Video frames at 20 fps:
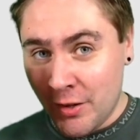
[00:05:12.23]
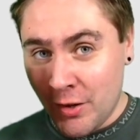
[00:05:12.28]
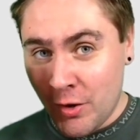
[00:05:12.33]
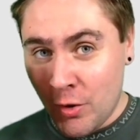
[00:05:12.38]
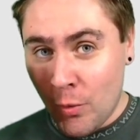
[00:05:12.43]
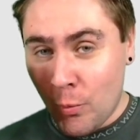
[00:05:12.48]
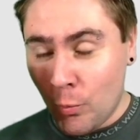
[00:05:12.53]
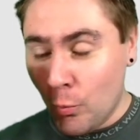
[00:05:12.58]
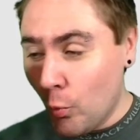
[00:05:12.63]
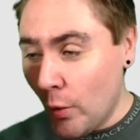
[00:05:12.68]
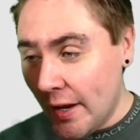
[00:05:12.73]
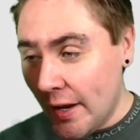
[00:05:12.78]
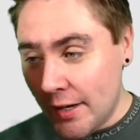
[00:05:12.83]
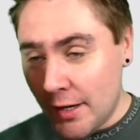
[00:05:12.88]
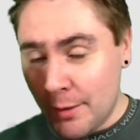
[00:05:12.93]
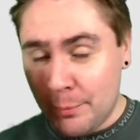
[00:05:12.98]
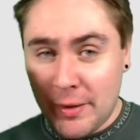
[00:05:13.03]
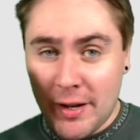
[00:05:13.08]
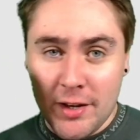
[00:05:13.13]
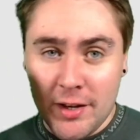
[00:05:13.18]
where they're
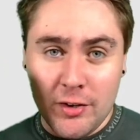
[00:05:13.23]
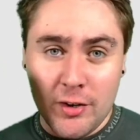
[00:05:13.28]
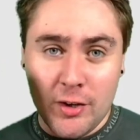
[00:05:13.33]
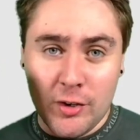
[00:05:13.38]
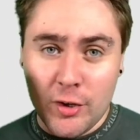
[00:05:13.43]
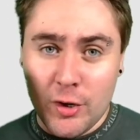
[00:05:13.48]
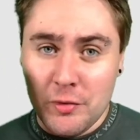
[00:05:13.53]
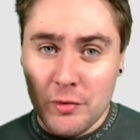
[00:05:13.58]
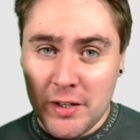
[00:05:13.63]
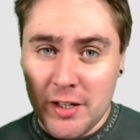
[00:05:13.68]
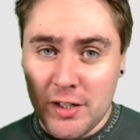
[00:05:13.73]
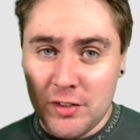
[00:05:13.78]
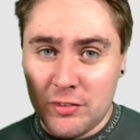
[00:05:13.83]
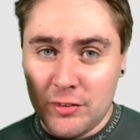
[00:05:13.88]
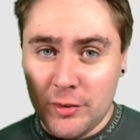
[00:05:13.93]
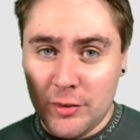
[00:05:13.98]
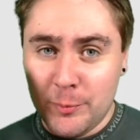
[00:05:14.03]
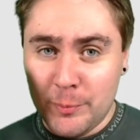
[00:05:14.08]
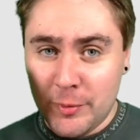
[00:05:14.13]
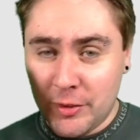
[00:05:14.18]
planning on going into,
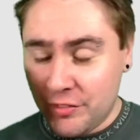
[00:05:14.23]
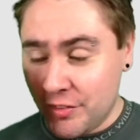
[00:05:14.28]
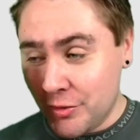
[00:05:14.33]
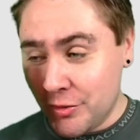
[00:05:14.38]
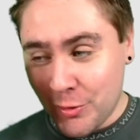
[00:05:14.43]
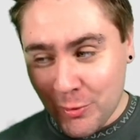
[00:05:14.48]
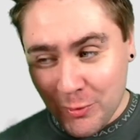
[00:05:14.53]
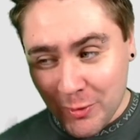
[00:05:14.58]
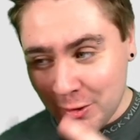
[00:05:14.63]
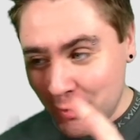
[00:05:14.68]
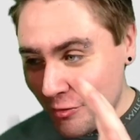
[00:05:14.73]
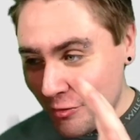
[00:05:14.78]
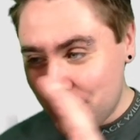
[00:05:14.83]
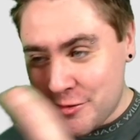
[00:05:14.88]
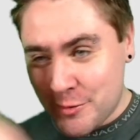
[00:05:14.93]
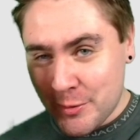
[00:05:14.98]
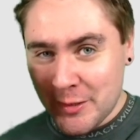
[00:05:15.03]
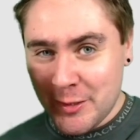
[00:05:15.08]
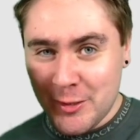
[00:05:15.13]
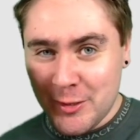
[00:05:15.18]
because I don't want you
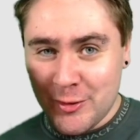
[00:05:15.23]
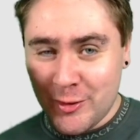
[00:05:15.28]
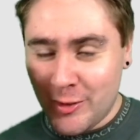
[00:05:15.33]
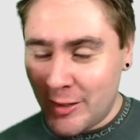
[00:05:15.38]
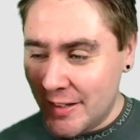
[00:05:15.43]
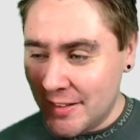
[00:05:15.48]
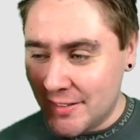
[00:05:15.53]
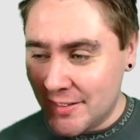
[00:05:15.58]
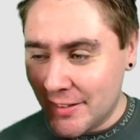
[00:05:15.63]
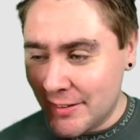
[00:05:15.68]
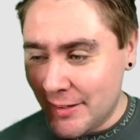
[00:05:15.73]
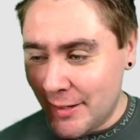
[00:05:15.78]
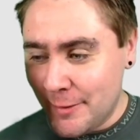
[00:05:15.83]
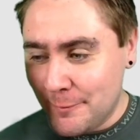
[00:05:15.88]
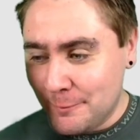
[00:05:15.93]
squinting your eyes at that.